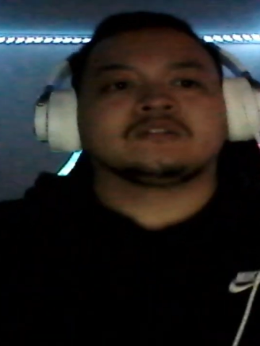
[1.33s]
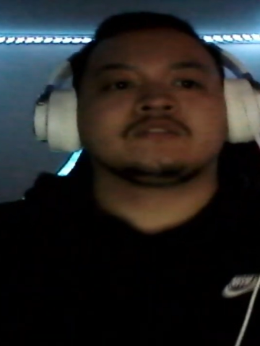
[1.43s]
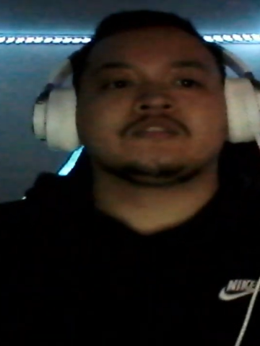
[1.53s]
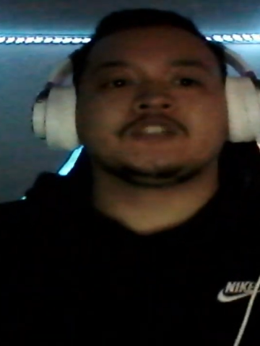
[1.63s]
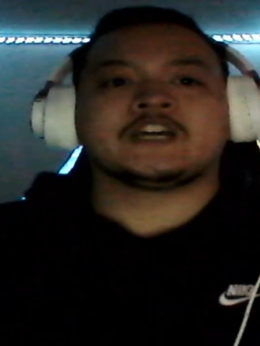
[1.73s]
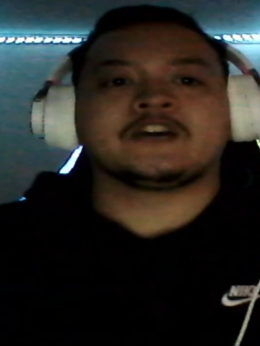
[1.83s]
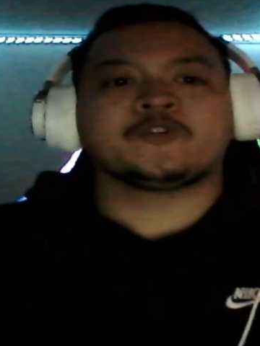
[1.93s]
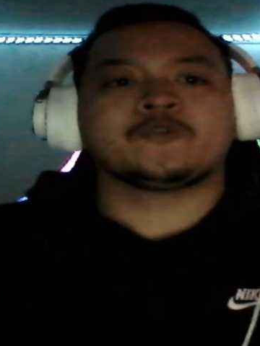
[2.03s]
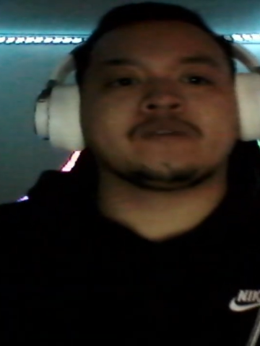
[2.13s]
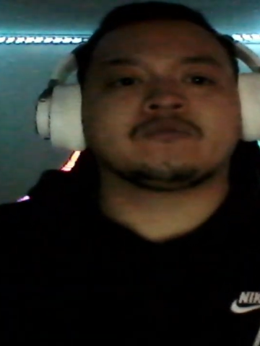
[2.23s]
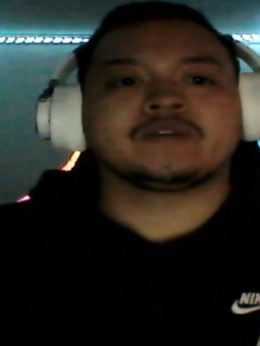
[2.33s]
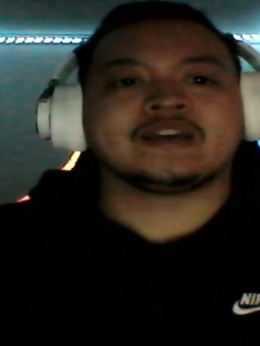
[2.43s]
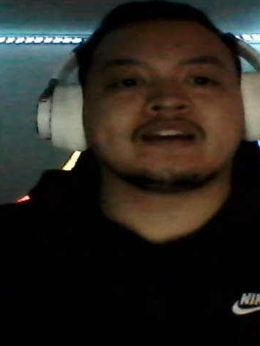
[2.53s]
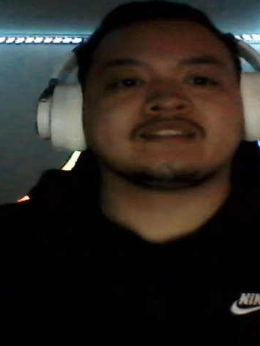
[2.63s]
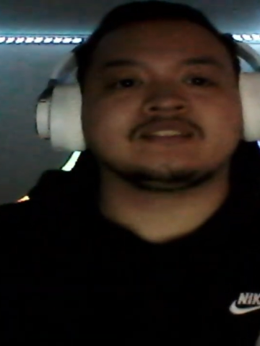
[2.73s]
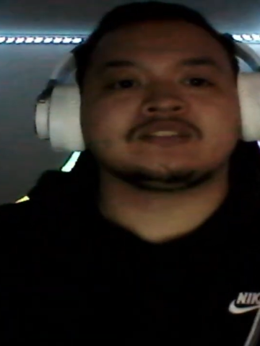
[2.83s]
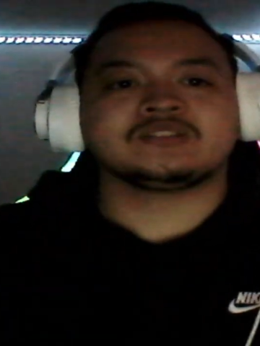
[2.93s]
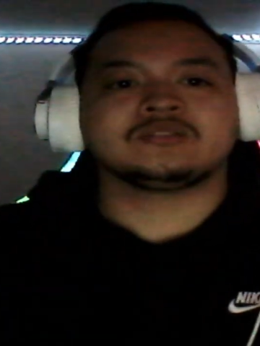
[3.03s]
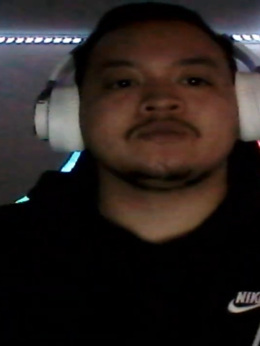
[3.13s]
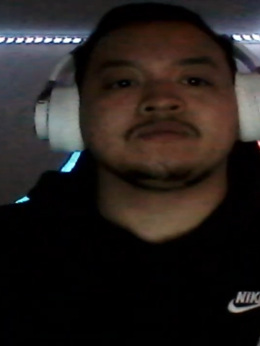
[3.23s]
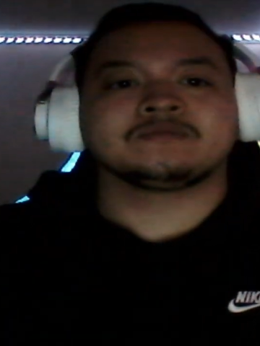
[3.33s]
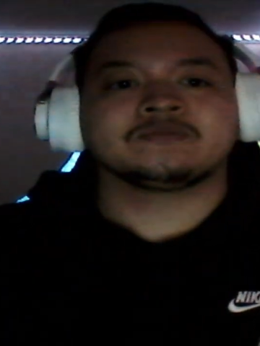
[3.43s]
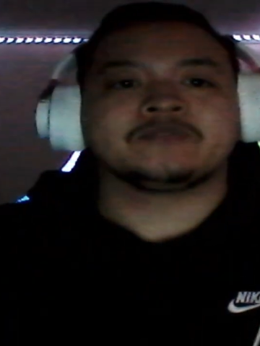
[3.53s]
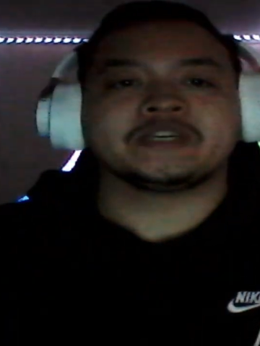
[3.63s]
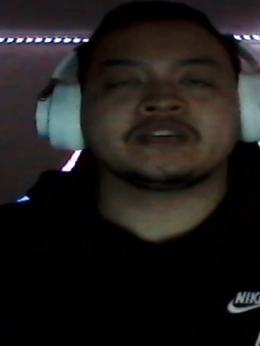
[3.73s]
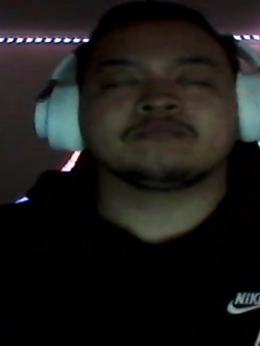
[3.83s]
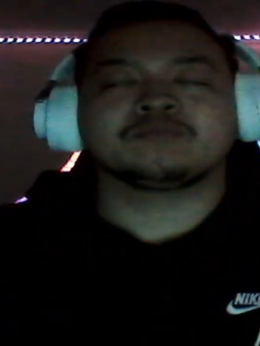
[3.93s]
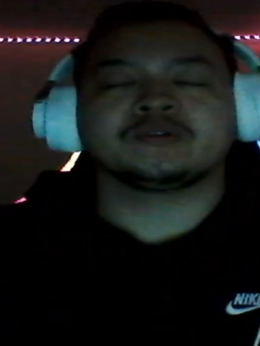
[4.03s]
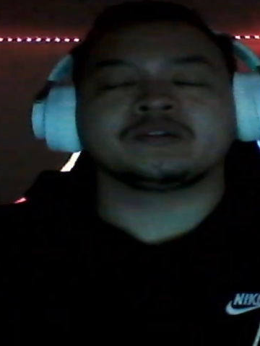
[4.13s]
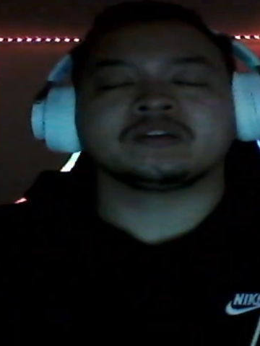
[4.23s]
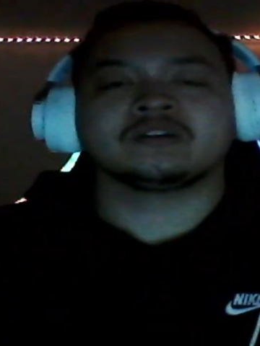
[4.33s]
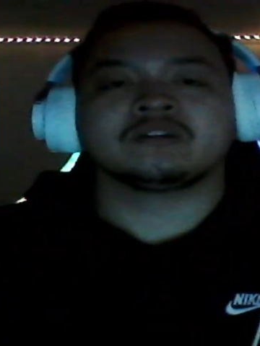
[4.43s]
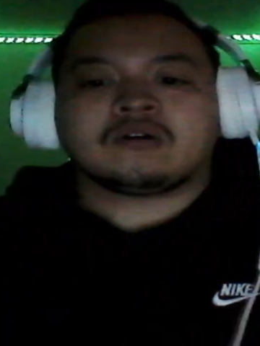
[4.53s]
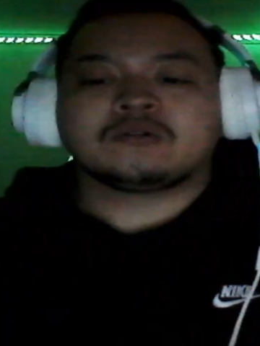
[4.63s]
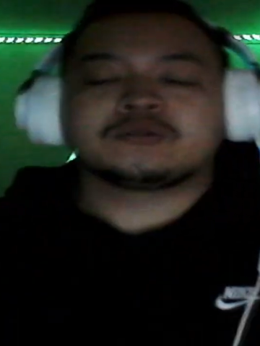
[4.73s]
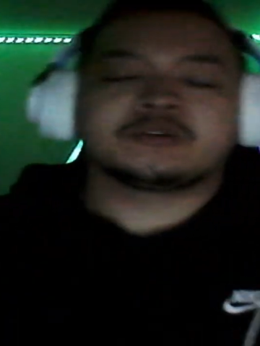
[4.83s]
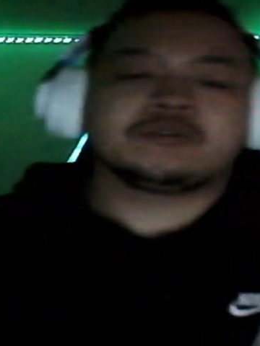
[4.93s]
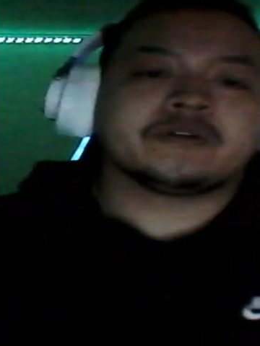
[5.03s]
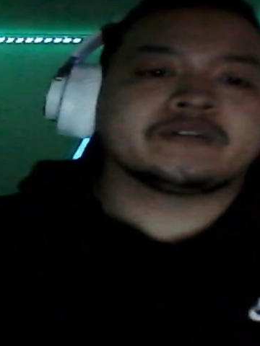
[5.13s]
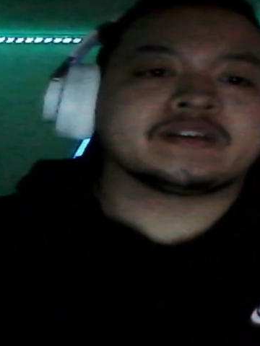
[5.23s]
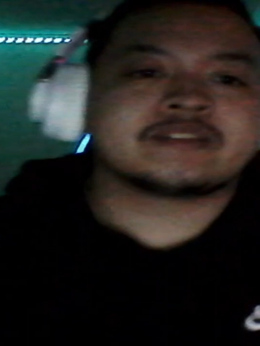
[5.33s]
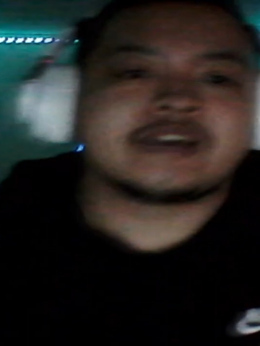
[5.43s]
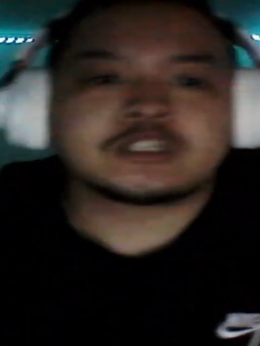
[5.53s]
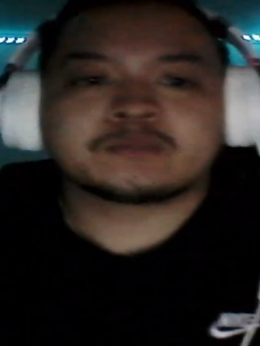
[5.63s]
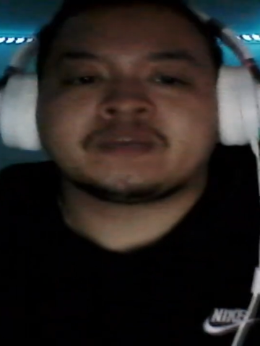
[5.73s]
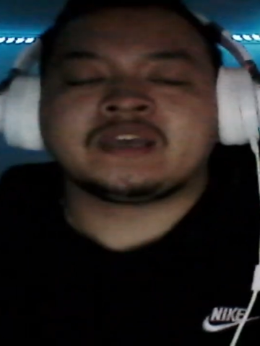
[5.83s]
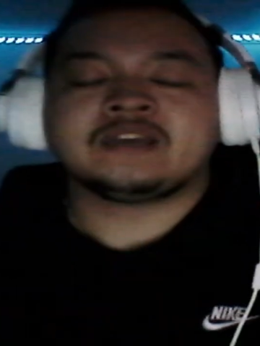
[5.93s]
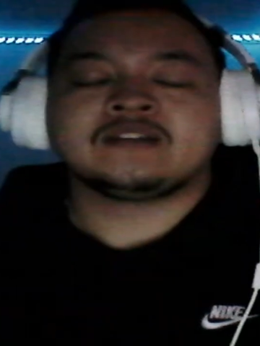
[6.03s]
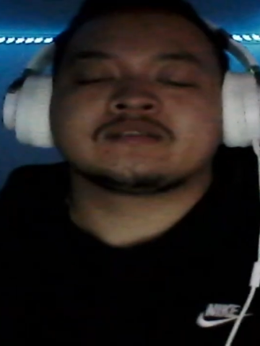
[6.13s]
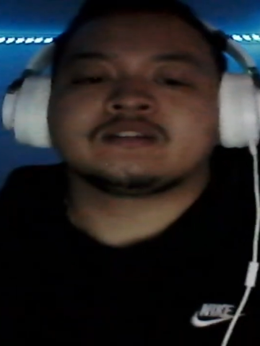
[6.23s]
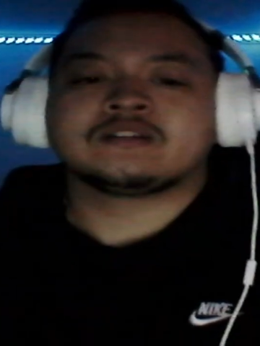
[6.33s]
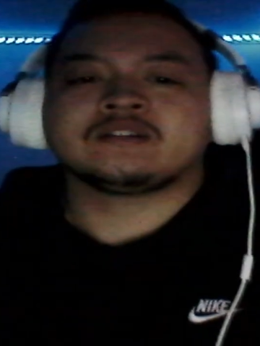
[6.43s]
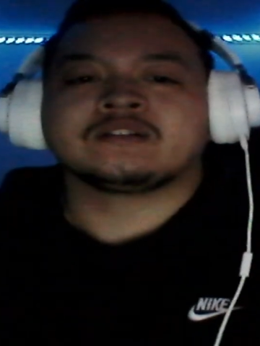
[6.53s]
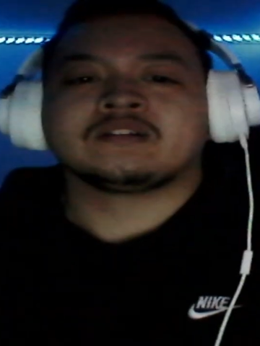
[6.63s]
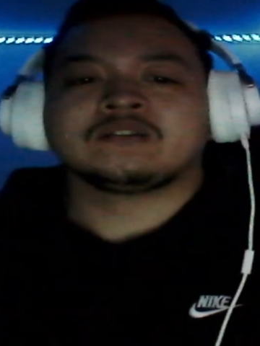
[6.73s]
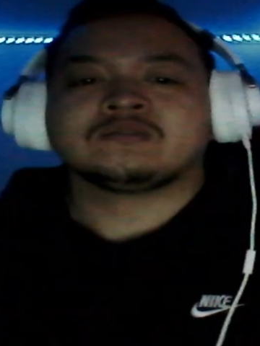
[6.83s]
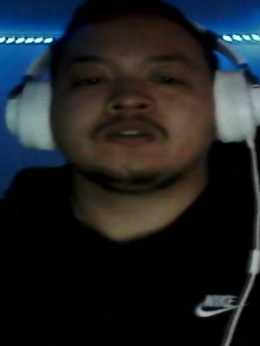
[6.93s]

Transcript: Today we'll be reacting to Vegan Booty, also known as Tash Peterson.